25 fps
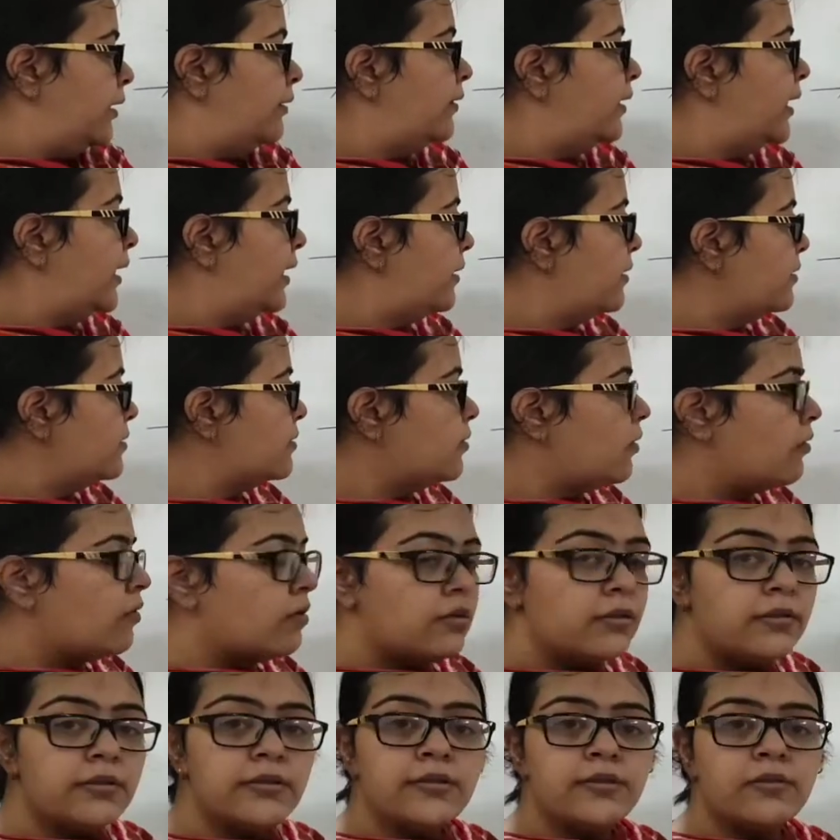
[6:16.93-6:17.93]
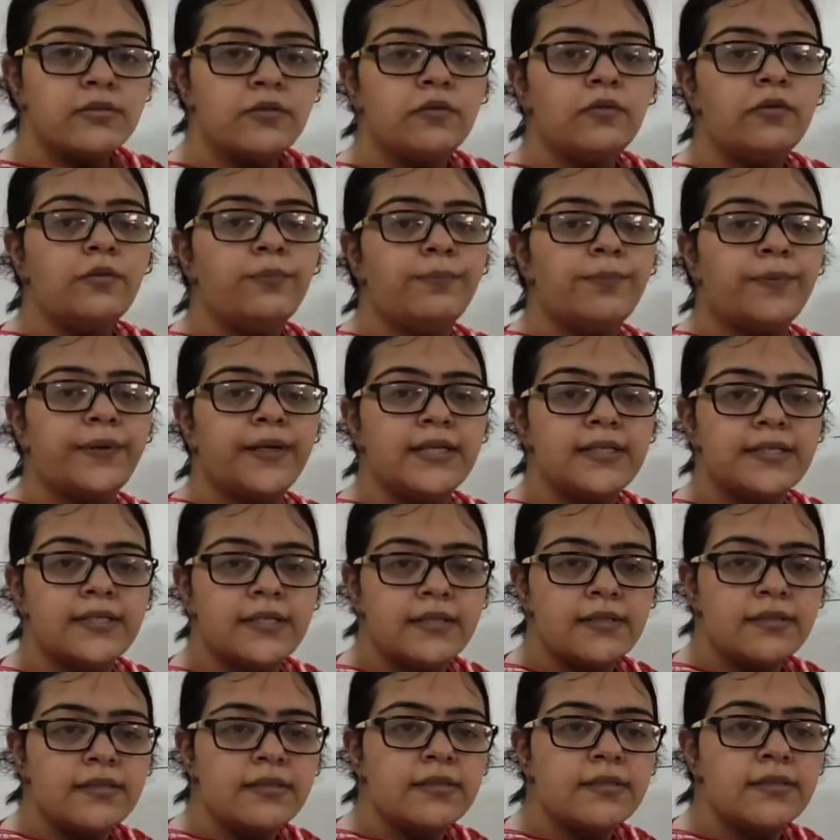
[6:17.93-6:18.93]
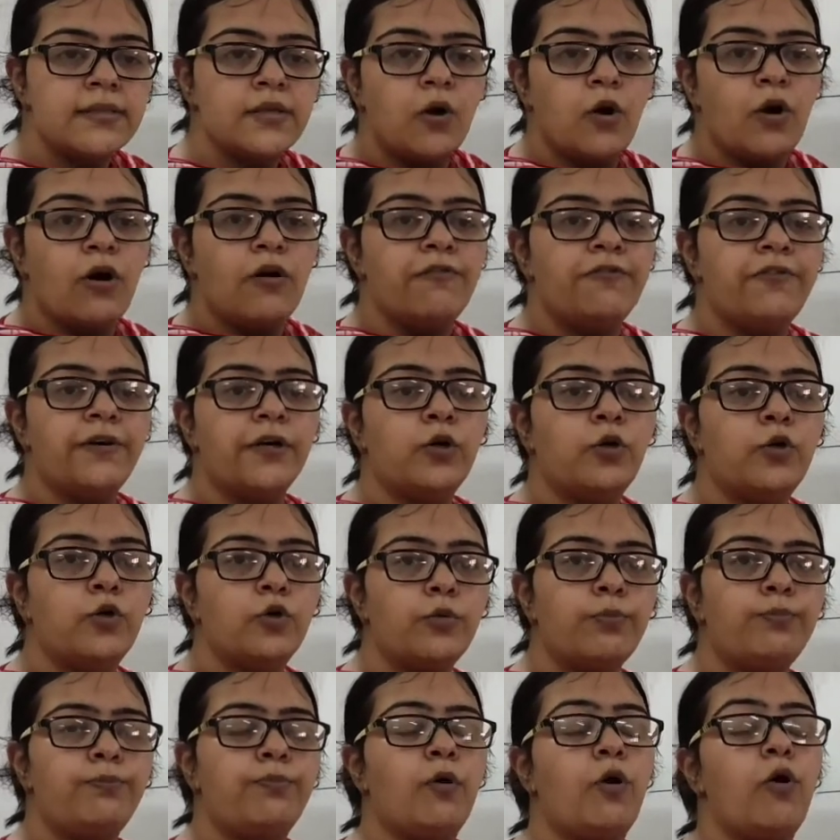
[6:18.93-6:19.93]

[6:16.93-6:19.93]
There is also presence of a group